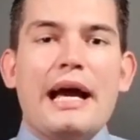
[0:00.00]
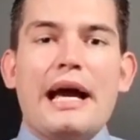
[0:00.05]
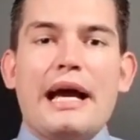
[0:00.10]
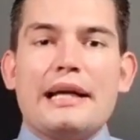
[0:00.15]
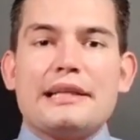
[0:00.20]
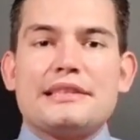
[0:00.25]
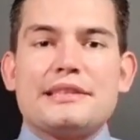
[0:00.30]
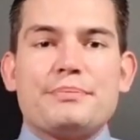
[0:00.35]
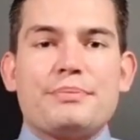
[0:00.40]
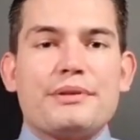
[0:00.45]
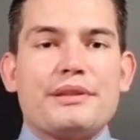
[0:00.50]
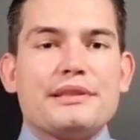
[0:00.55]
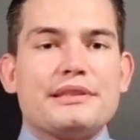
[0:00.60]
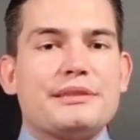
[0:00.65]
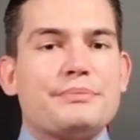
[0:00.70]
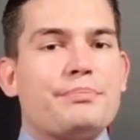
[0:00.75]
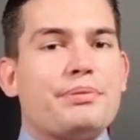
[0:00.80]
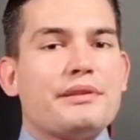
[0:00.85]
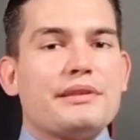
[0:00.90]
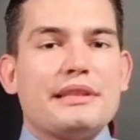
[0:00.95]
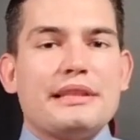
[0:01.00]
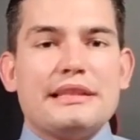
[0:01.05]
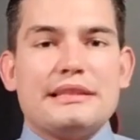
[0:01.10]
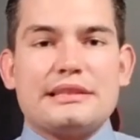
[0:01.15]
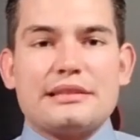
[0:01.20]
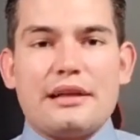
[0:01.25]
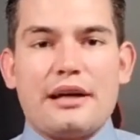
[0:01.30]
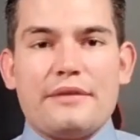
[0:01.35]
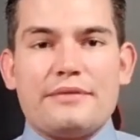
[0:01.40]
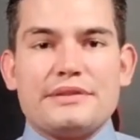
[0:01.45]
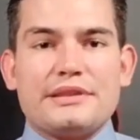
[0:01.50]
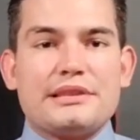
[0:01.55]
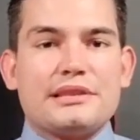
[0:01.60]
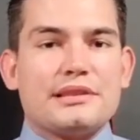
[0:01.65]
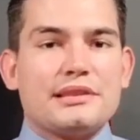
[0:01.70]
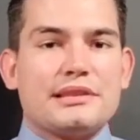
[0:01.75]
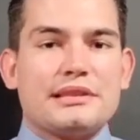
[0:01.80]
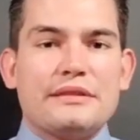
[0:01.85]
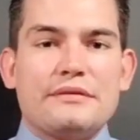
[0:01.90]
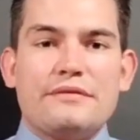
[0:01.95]
Experts, police
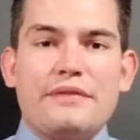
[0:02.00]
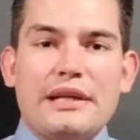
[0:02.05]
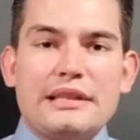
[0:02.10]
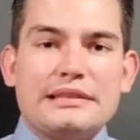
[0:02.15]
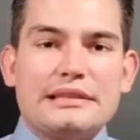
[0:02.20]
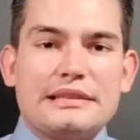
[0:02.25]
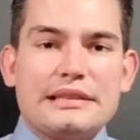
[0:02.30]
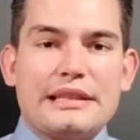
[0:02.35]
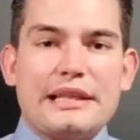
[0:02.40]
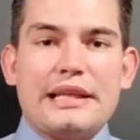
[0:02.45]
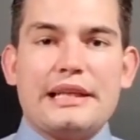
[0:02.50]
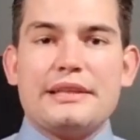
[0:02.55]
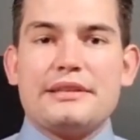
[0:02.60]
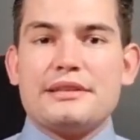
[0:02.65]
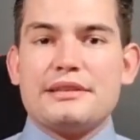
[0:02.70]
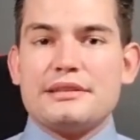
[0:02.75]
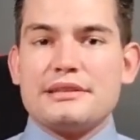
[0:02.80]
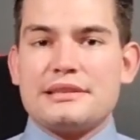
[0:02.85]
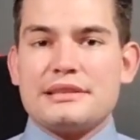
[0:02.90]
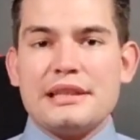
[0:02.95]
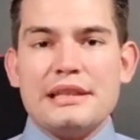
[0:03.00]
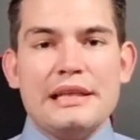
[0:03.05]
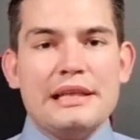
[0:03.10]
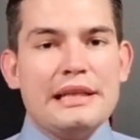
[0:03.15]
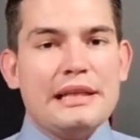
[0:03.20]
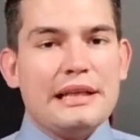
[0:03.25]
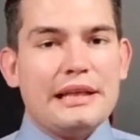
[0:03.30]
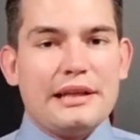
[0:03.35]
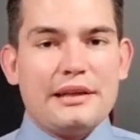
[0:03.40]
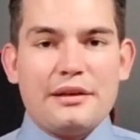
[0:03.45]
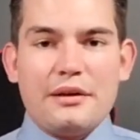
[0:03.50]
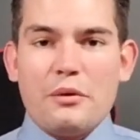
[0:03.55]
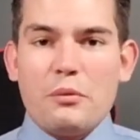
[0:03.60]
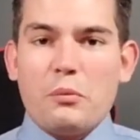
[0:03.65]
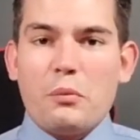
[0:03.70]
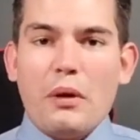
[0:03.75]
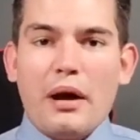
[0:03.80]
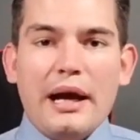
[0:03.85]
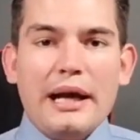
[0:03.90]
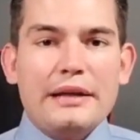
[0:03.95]
officers, investigators, a
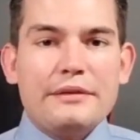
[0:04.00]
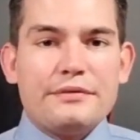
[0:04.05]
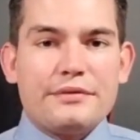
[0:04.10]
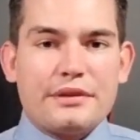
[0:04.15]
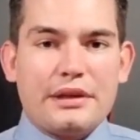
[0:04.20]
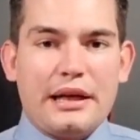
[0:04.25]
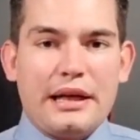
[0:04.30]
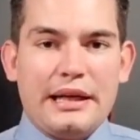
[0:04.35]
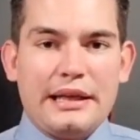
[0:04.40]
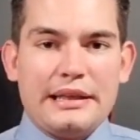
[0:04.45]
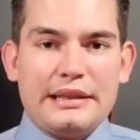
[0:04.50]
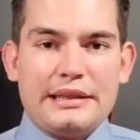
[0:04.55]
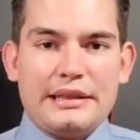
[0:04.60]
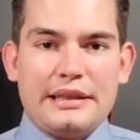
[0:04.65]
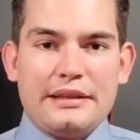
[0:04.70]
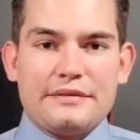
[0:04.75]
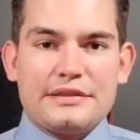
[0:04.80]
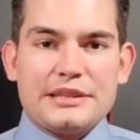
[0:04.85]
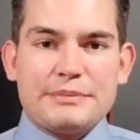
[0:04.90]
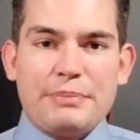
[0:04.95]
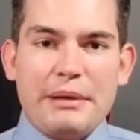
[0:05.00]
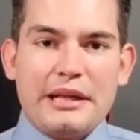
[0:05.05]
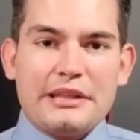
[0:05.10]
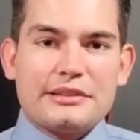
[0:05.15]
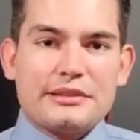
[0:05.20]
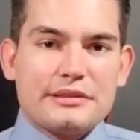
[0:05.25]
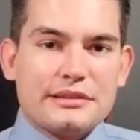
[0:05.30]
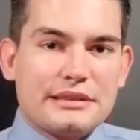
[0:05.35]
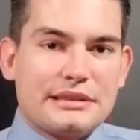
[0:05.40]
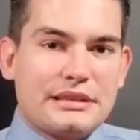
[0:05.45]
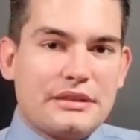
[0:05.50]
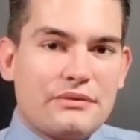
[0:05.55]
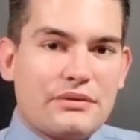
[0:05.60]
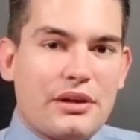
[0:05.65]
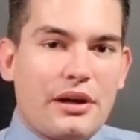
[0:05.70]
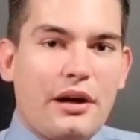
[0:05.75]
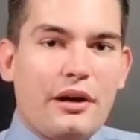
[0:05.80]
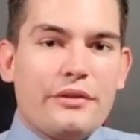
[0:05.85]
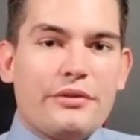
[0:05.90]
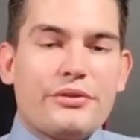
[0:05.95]
wide variety of specialists have
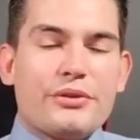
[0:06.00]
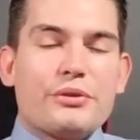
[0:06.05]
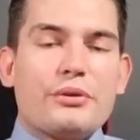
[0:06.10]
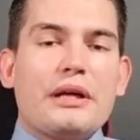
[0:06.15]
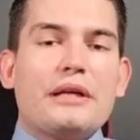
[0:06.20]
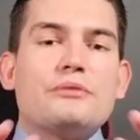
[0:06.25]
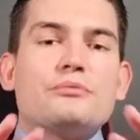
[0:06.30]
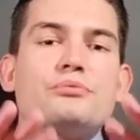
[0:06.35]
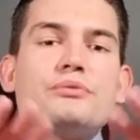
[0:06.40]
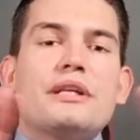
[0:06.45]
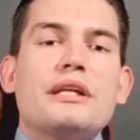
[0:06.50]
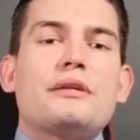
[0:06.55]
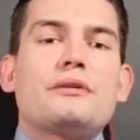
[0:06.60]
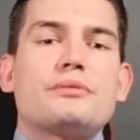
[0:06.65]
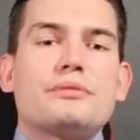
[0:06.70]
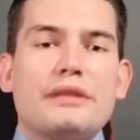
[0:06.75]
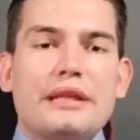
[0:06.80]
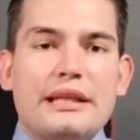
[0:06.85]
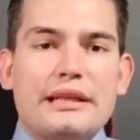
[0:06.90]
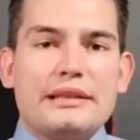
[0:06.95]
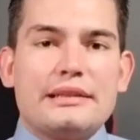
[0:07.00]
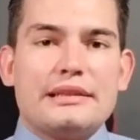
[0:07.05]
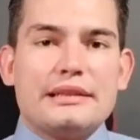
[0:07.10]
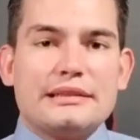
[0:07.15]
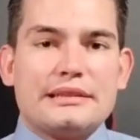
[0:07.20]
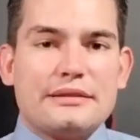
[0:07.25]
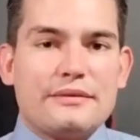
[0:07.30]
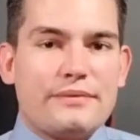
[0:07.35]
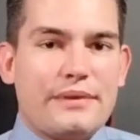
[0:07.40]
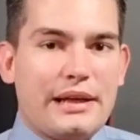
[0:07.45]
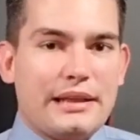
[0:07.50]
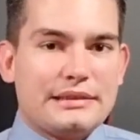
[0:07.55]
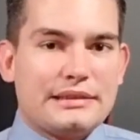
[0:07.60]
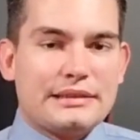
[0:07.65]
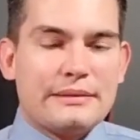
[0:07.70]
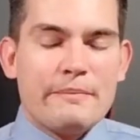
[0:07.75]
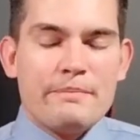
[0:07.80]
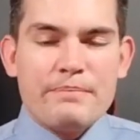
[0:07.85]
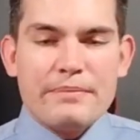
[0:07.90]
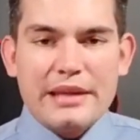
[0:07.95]
gone through and recreated these
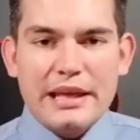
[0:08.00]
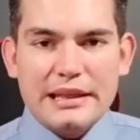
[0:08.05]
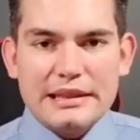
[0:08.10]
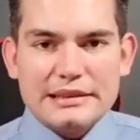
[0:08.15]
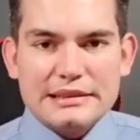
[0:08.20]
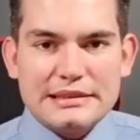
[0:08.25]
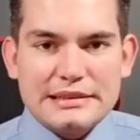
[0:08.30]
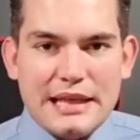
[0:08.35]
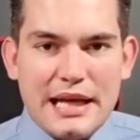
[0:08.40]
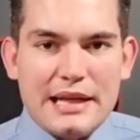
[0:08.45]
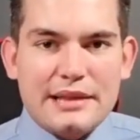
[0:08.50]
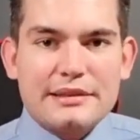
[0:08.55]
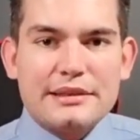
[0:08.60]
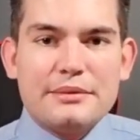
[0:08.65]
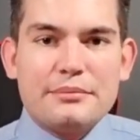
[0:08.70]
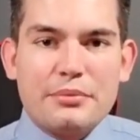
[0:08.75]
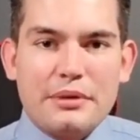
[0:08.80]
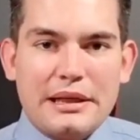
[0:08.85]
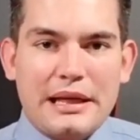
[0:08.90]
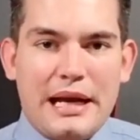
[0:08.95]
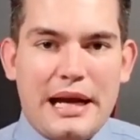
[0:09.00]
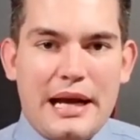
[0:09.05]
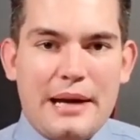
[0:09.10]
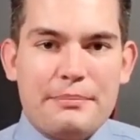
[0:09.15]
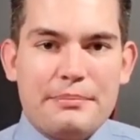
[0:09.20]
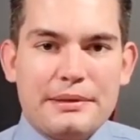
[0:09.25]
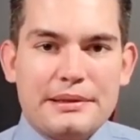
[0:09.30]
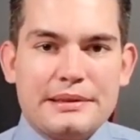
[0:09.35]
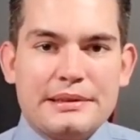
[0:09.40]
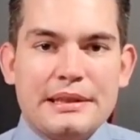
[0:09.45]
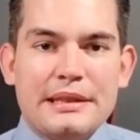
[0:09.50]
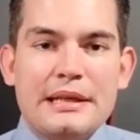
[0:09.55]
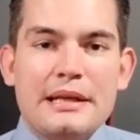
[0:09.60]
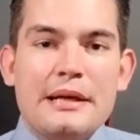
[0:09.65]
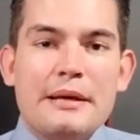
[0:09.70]
events and exactly what happened.